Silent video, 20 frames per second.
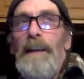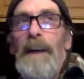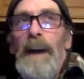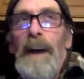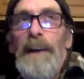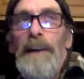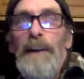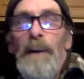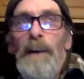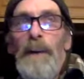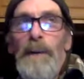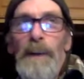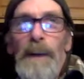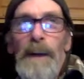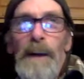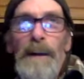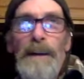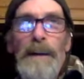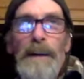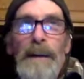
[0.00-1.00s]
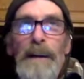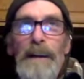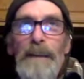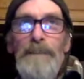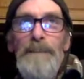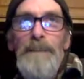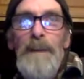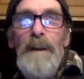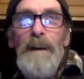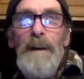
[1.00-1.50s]
I towed around a
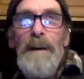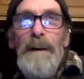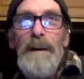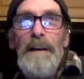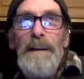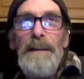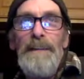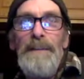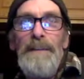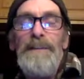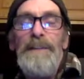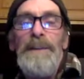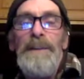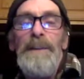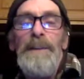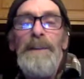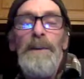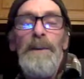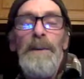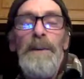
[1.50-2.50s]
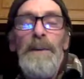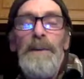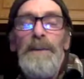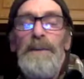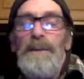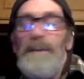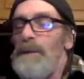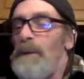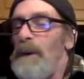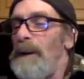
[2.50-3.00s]

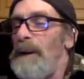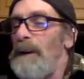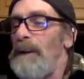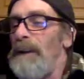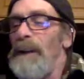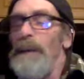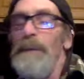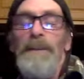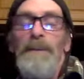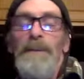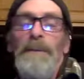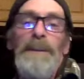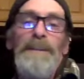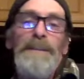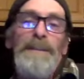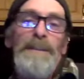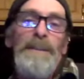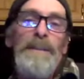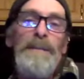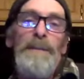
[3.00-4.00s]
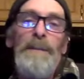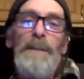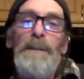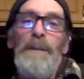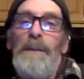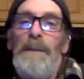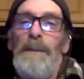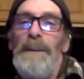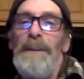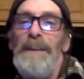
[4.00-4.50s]
steel trailer that was rusting
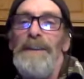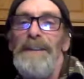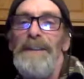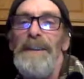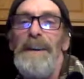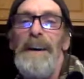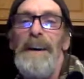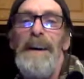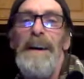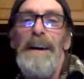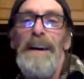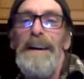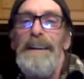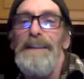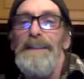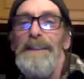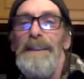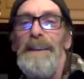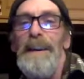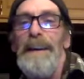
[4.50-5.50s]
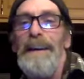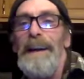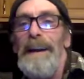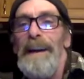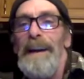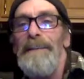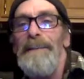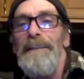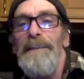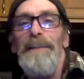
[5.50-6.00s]
through on the sides, and I
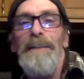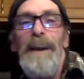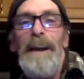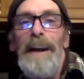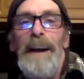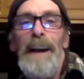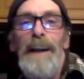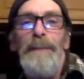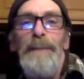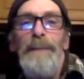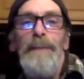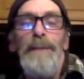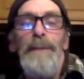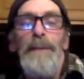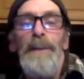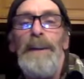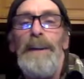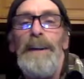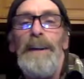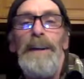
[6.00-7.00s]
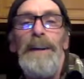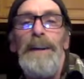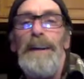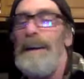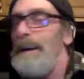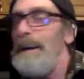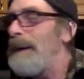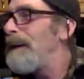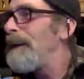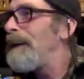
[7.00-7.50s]
got it for
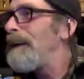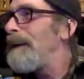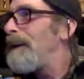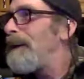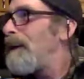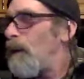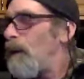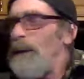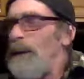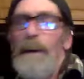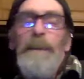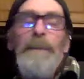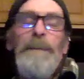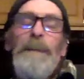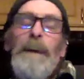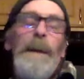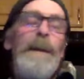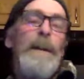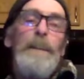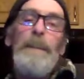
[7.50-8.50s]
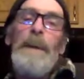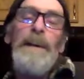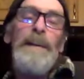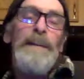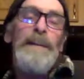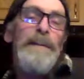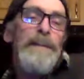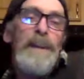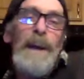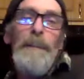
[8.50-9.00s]
free. Or no, I paid
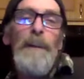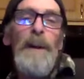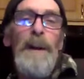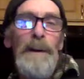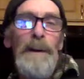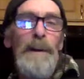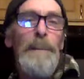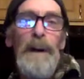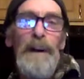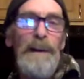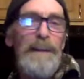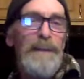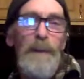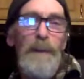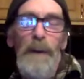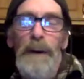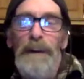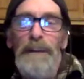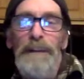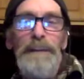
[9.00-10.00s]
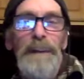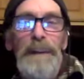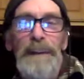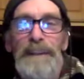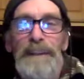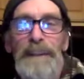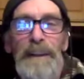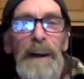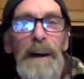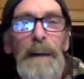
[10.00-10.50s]
a couple $100 for it and
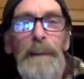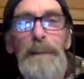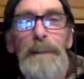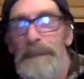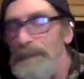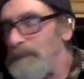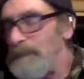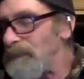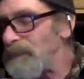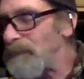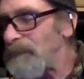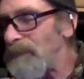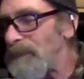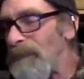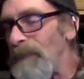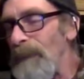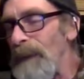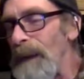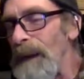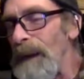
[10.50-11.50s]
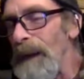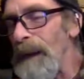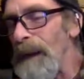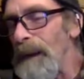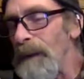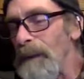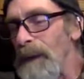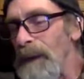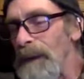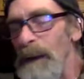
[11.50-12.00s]
fixed it up
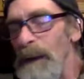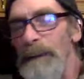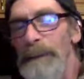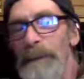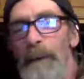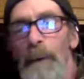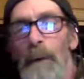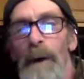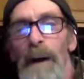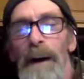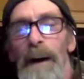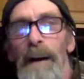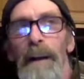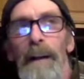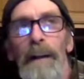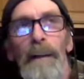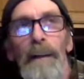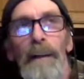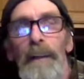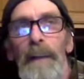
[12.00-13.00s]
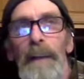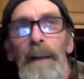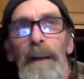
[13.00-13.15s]
and ran that for a while.